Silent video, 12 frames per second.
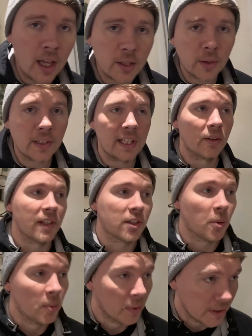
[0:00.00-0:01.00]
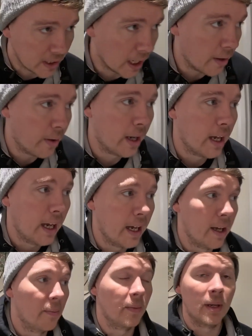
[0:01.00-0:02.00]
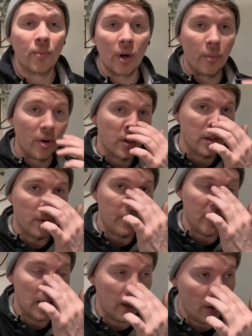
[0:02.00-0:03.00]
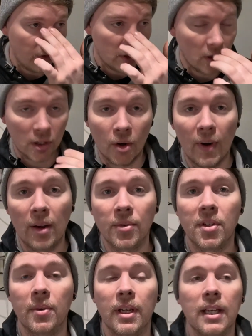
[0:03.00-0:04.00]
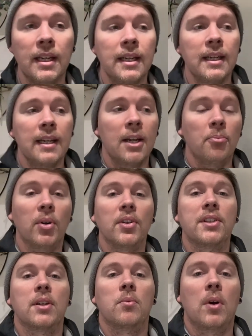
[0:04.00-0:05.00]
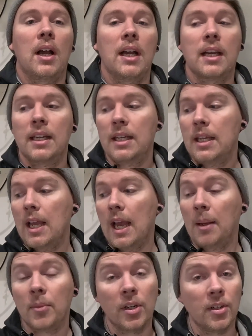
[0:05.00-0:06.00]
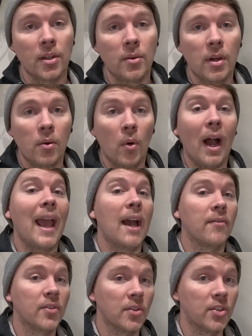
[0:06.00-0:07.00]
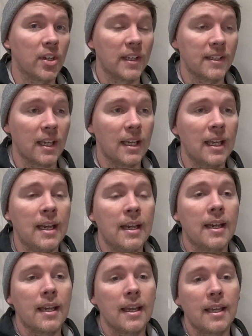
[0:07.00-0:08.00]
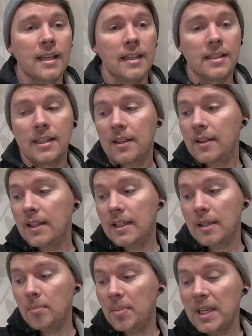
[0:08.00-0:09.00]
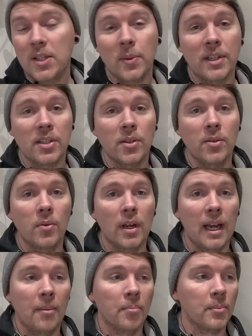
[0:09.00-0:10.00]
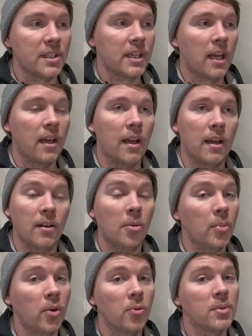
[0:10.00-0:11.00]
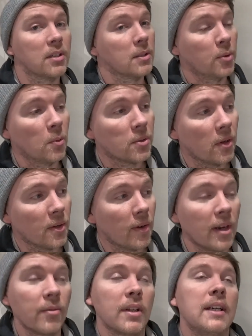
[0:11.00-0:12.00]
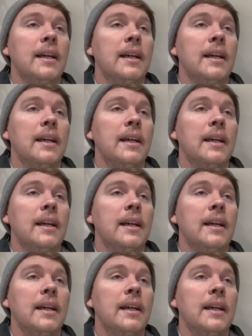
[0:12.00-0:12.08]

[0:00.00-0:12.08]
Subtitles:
So I got sent all this a couple of months ago in preparation to a video. I've just not got around to it. But what I am gonna do, what I have done, should I say, is the B22 lamps, not bulbs, because bulbs go in the ground.